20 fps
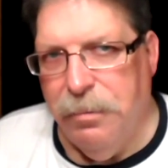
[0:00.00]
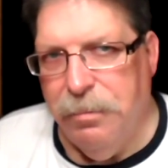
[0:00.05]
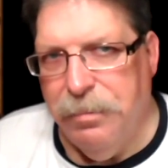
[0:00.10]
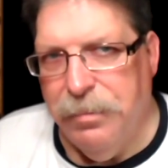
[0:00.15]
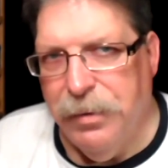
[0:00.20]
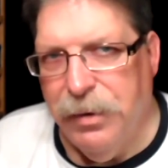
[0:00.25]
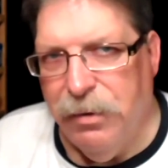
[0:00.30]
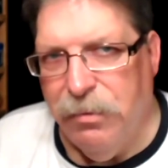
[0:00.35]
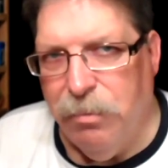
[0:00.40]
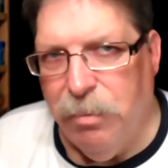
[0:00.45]

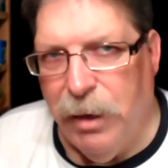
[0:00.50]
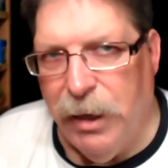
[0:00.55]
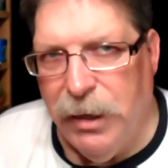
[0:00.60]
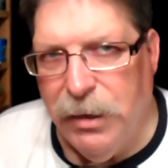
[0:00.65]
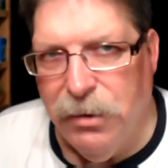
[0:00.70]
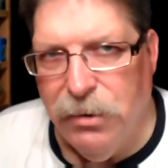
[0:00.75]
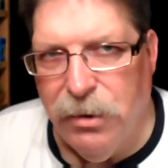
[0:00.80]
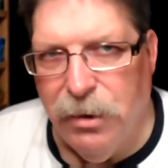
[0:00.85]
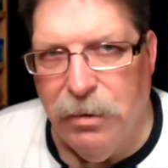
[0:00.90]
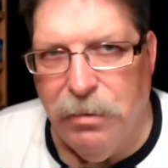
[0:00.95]

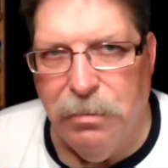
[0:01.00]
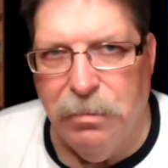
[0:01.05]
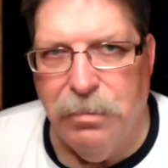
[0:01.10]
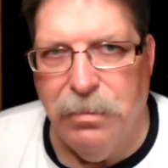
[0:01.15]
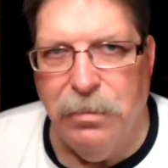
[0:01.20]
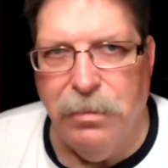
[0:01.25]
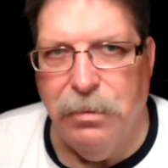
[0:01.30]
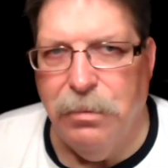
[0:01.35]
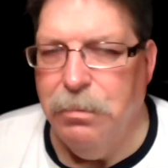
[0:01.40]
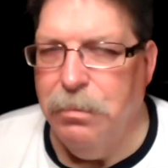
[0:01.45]
of blades
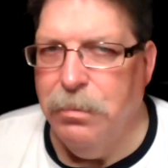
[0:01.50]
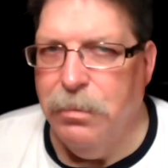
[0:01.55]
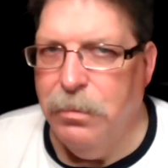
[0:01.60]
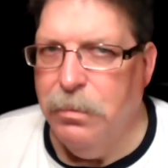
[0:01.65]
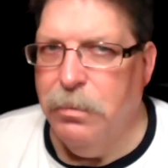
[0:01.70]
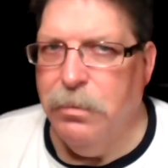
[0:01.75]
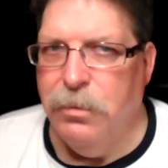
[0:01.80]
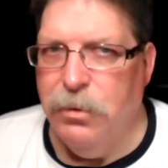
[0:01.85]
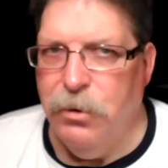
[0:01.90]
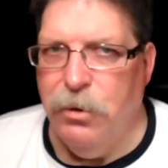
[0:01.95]
that
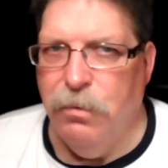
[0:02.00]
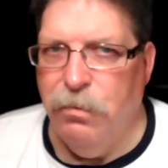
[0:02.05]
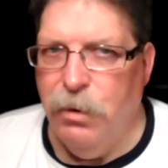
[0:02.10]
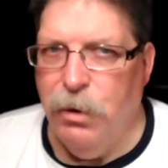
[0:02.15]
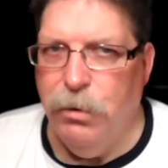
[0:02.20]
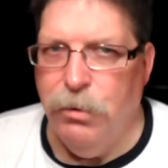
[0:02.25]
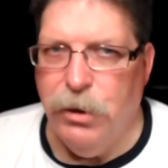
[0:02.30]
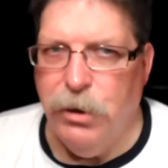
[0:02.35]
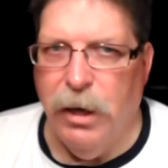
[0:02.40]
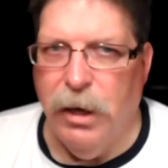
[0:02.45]

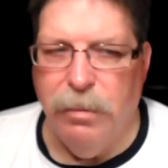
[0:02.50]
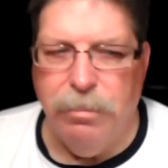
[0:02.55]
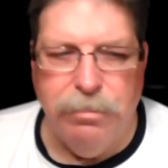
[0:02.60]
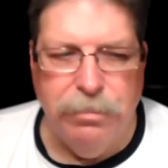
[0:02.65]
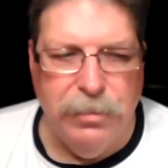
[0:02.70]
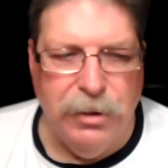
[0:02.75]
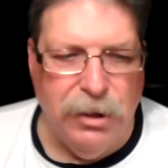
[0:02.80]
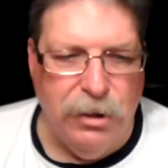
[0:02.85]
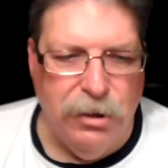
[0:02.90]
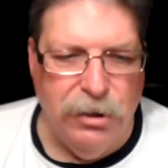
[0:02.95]
you've
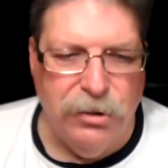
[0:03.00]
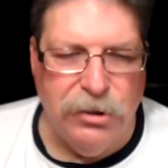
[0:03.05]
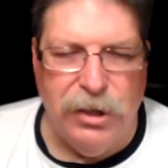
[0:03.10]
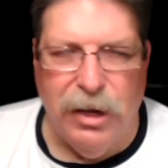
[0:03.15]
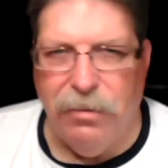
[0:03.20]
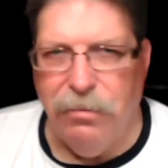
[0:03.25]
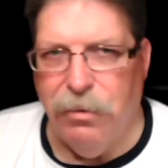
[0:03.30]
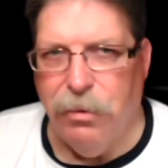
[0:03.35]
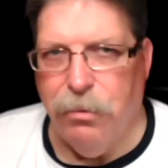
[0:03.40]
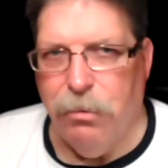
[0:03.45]
used up,
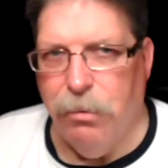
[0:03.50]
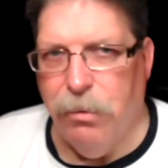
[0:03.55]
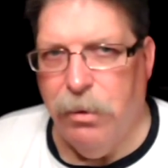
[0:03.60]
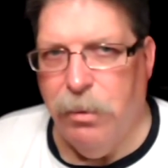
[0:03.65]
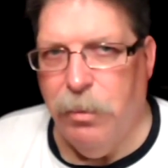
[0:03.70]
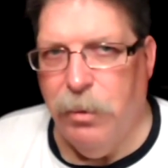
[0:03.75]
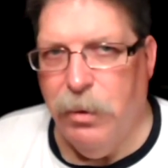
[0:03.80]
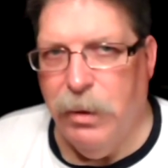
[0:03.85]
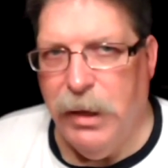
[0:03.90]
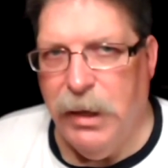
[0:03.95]
you just
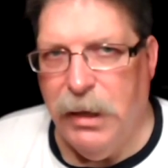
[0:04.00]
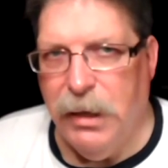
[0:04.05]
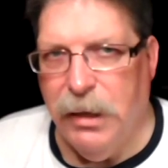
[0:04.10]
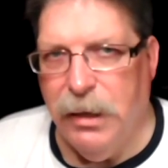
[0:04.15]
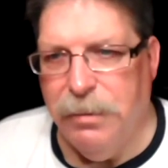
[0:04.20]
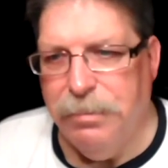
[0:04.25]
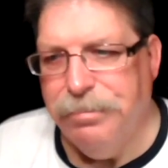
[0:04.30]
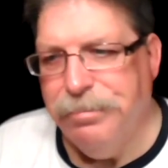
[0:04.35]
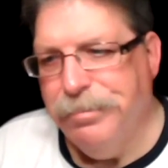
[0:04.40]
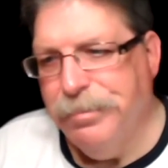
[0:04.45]
haven't thrown them
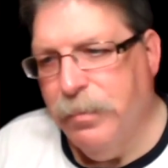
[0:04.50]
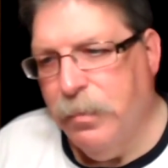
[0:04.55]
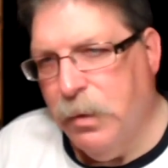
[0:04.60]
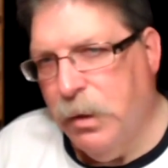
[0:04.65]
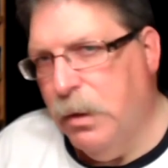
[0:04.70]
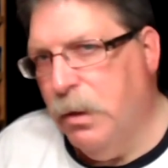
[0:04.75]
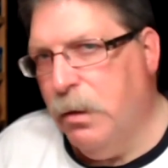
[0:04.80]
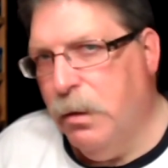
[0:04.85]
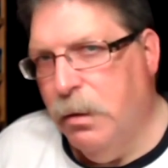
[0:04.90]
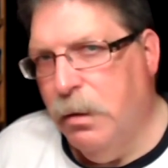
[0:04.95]
away yet,
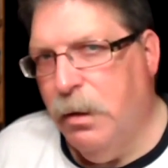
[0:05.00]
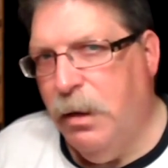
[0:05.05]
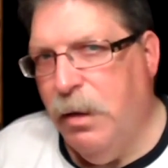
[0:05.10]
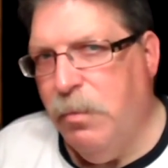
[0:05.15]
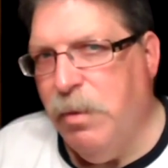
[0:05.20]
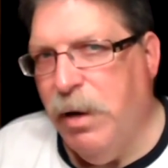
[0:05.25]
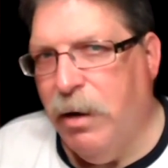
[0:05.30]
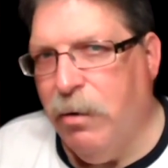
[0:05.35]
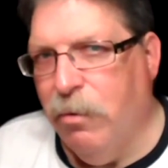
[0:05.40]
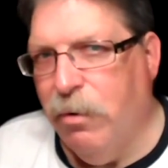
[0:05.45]

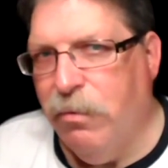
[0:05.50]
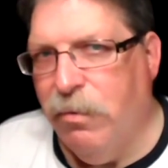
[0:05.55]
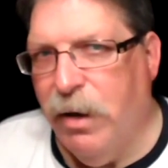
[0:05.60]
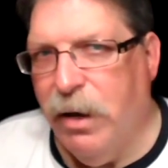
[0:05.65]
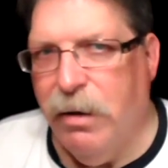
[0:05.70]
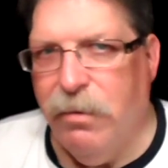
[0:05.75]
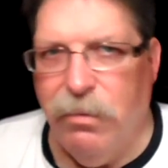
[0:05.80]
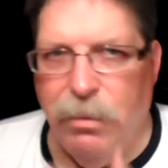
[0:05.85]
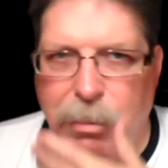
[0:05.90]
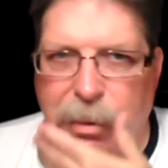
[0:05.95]
it
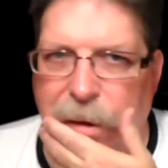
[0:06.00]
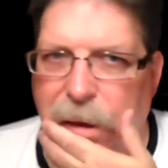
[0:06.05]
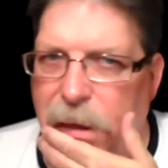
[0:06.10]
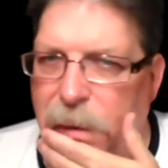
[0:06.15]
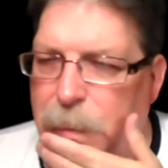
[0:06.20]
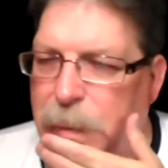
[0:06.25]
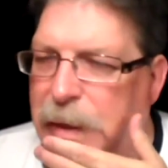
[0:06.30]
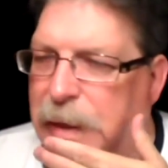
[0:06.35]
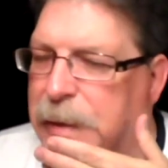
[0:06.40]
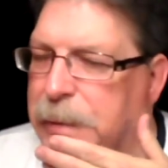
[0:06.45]
might revive
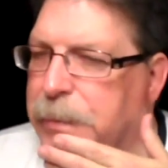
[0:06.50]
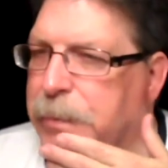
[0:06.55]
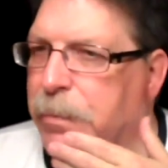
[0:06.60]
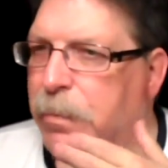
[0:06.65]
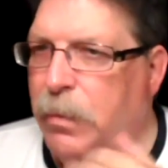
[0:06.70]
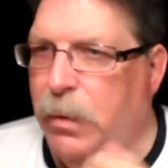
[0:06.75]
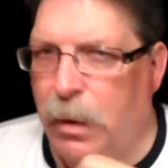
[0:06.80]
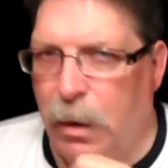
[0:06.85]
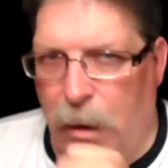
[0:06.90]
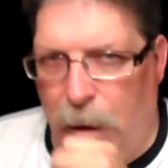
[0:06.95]
them a little
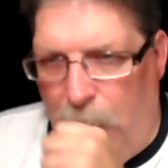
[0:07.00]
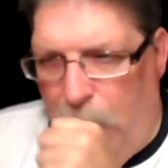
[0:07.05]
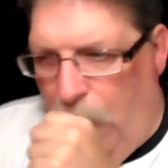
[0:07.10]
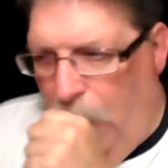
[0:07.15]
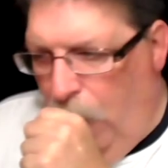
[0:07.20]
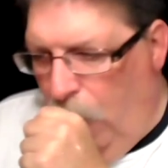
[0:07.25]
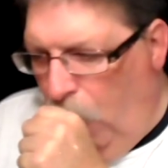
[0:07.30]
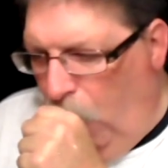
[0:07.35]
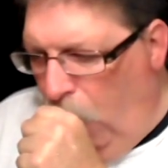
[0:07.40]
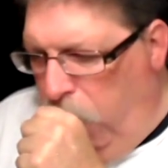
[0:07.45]
bit.
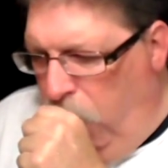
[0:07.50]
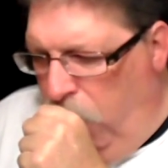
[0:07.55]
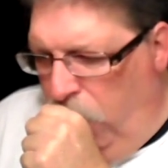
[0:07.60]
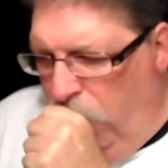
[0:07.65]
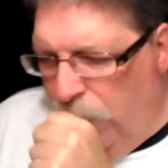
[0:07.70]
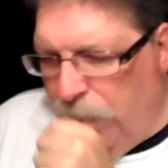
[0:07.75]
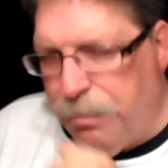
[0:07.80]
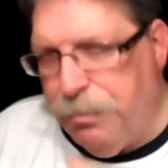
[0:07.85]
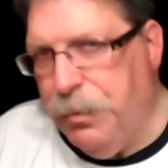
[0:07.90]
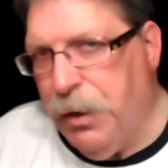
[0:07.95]

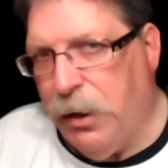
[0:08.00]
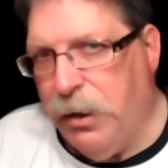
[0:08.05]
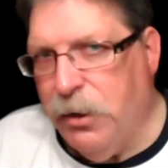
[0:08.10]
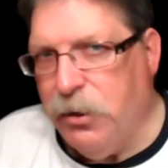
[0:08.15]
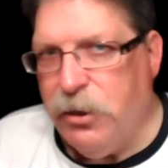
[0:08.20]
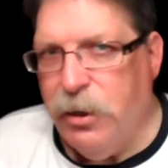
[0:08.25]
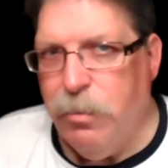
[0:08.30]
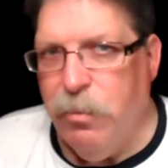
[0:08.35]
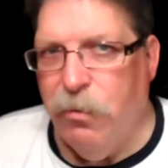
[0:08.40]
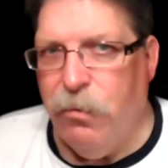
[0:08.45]

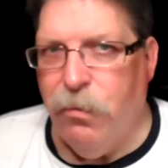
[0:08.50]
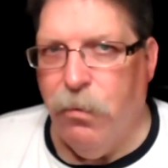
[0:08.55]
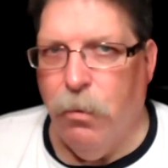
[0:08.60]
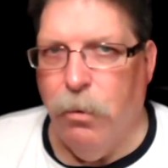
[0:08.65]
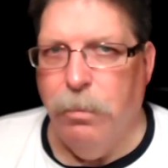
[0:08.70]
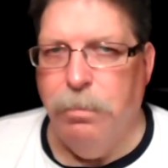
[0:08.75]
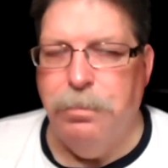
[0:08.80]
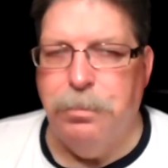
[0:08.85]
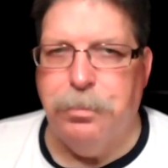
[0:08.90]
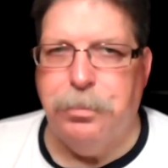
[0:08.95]
Like I said
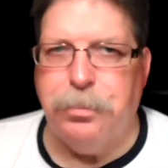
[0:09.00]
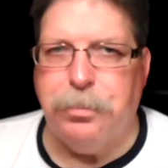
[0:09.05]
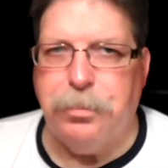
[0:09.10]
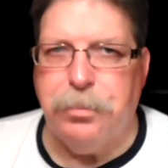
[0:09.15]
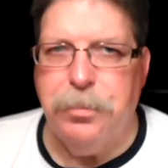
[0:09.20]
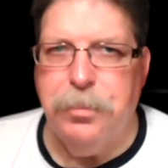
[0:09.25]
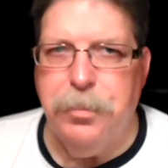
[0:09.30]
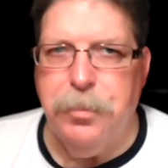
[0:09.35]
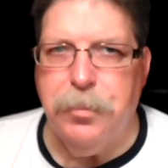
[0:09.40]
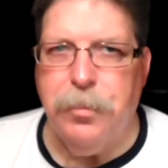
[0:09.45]
before,
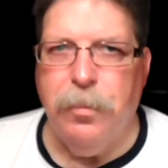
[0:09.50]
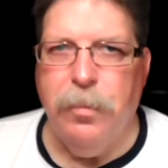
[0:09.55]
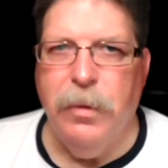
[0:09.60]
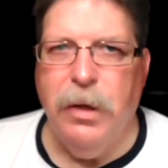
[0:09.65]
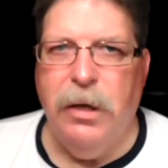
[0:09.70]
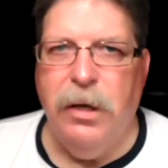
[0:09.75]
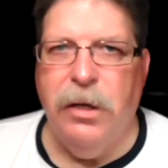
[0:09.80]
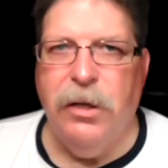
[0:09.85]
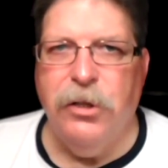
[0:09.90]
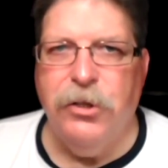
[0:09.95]

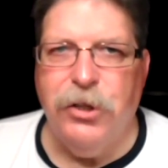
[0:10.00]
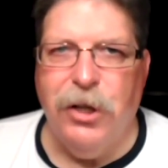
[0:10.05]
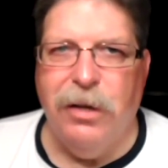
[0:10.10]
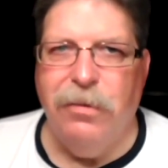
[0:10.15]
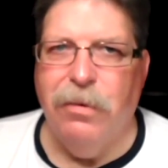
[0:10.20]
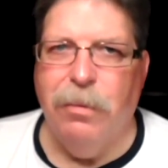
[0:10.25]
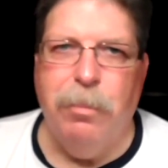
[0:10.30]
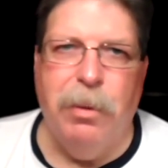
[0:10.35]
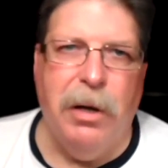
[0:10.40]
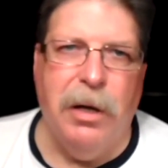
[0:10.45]

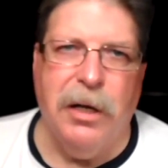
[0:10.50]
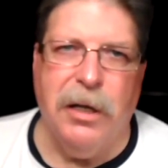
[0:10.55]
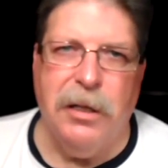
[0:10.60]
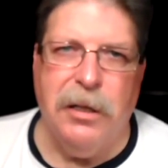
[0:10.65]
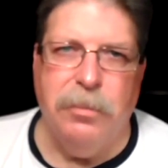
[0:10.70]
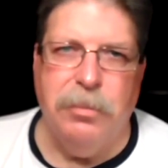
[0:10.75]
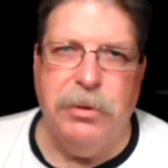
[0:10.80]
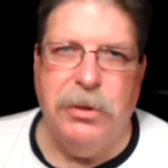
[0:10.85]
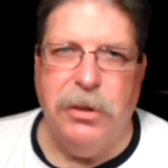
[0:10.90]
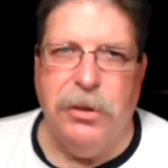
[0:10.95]
in a shave
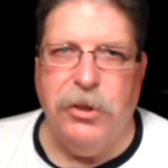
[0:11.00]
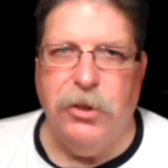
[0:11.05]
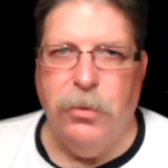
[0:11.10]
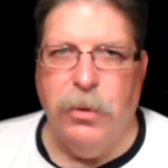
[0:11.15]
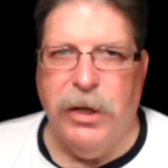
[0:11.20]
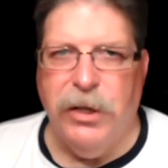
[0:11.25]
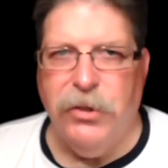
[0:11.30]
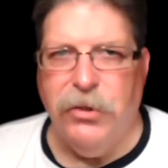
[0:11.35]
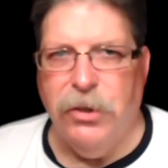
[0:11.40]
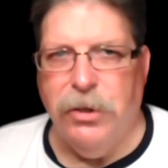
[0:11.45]

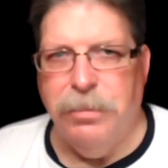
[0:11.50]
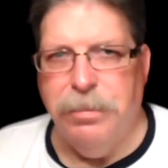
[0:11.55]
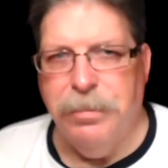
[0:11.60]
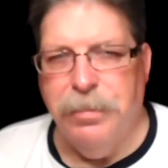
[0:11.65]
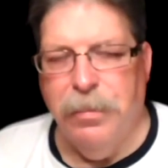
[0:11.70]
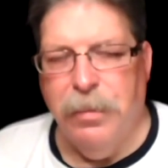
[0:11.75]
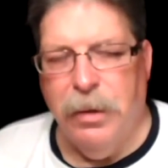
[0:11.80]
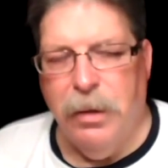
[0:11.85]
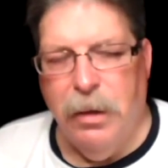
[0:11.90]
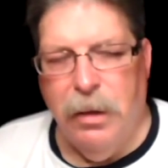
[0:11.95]
apocalypse
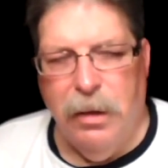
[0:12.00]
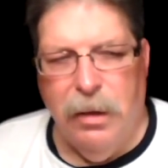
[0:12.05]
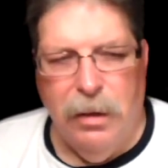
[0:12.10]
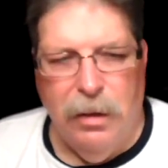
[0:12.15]
situation,